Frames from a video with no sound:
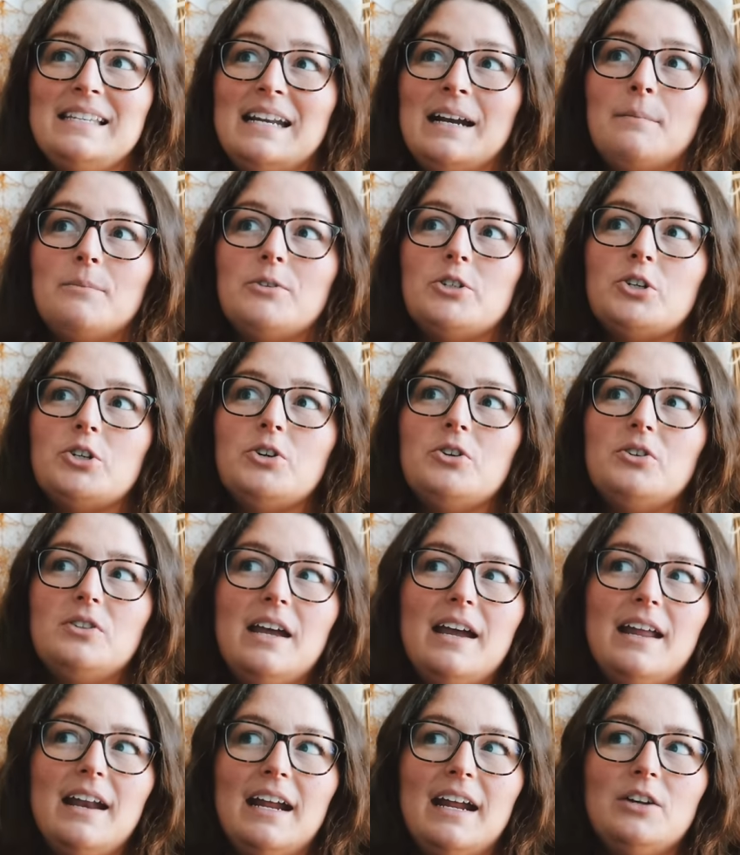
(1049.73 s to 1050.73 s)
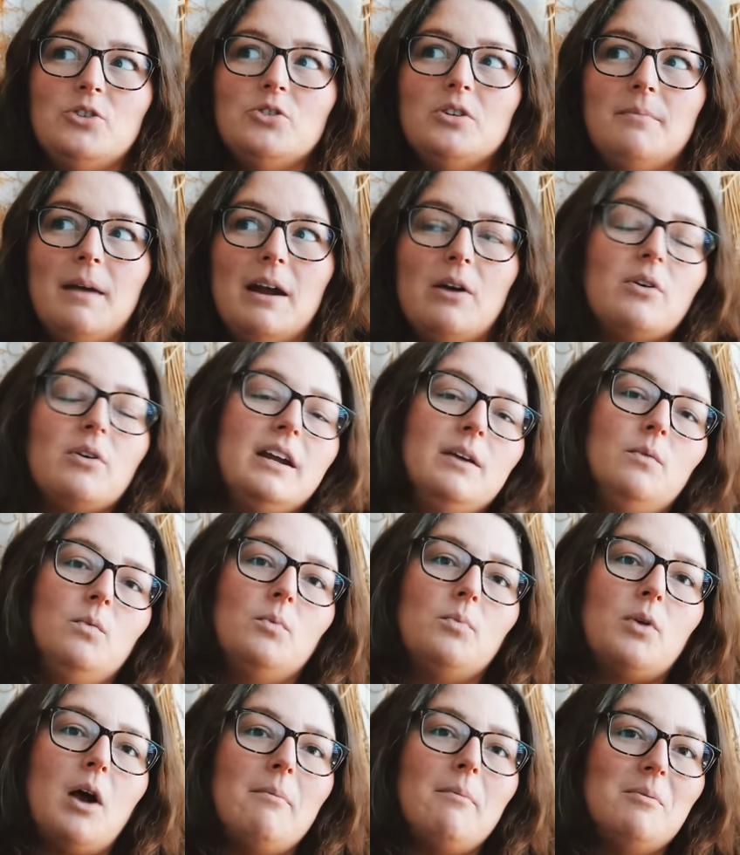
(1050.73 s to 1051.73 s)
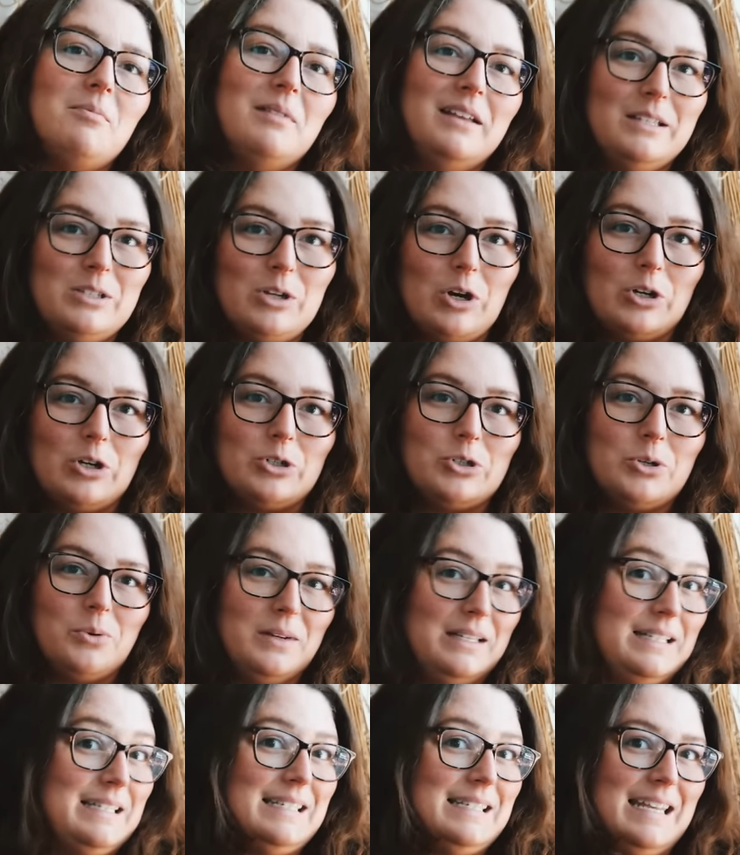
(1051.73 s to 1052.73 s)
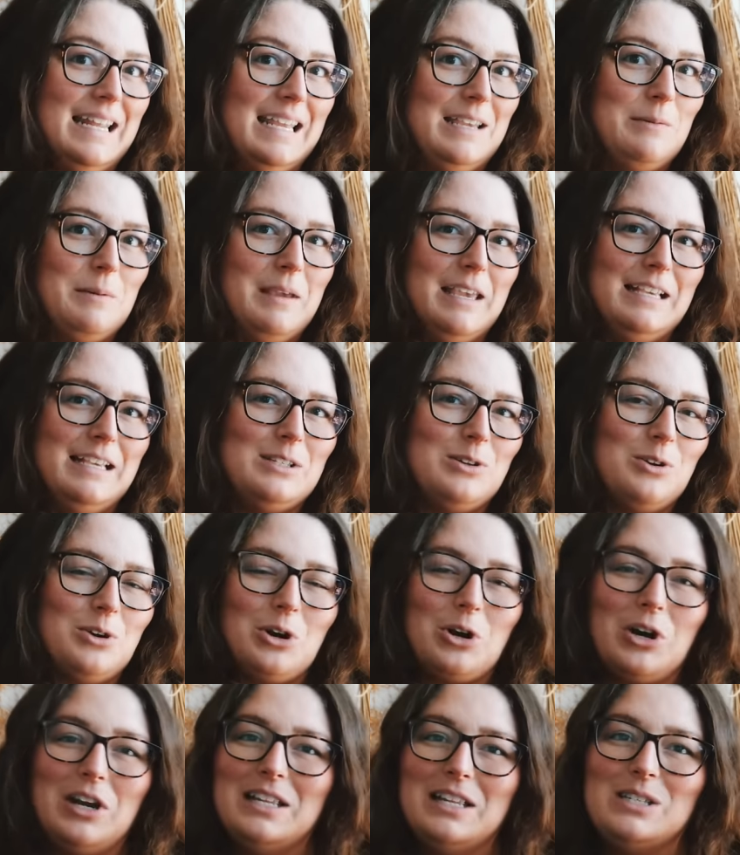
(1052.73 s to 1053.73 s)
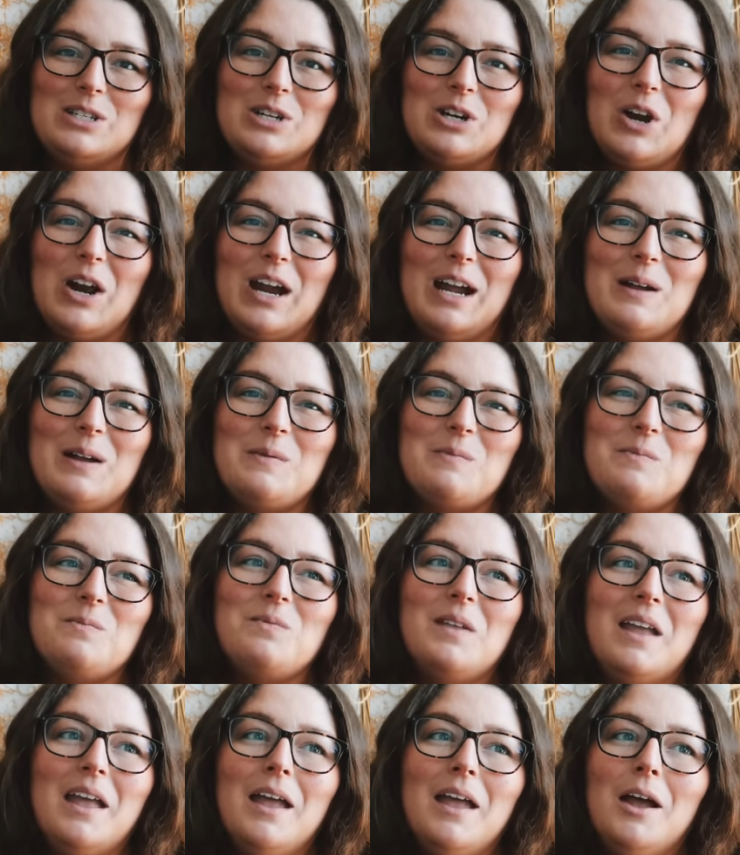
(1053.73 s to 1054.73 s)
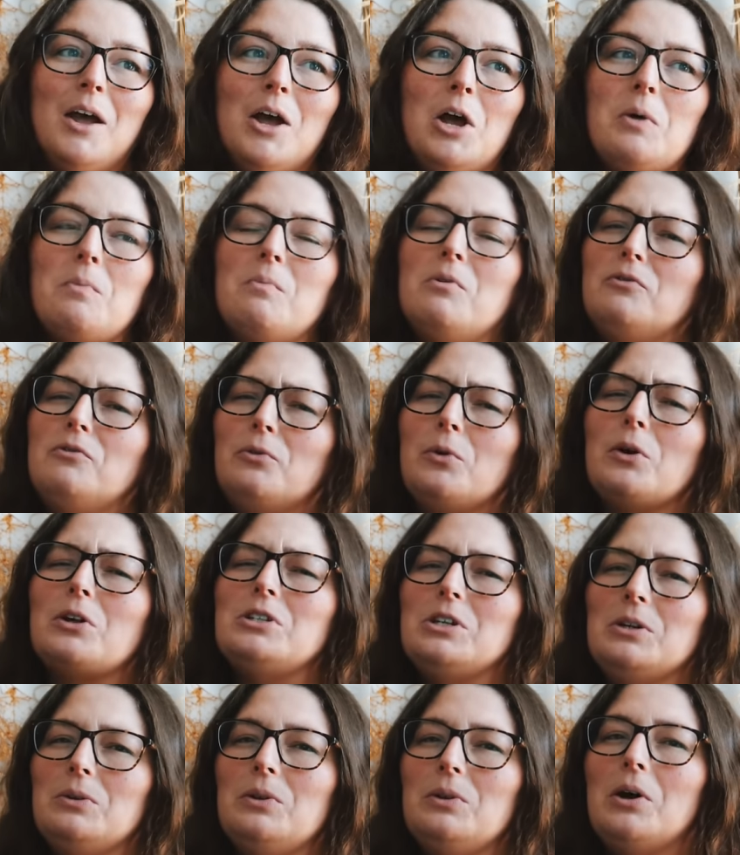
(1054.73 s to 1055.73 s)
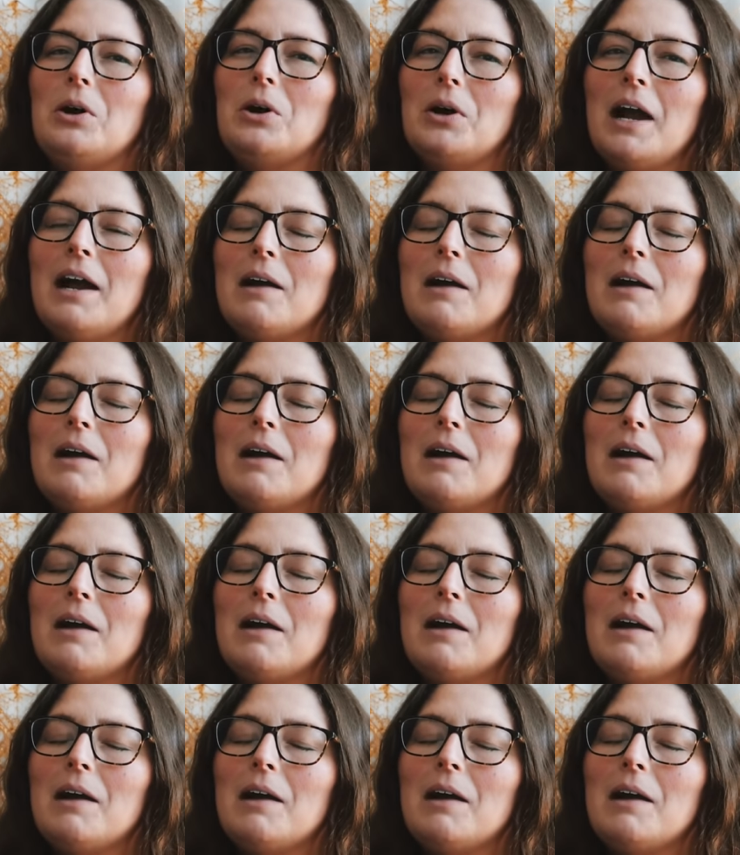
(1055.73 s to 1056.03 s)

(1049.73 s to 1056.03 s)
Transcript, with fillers: And I'm sure that Andrea Mowry will probably start showing sneak peeks on her Instagram before too long.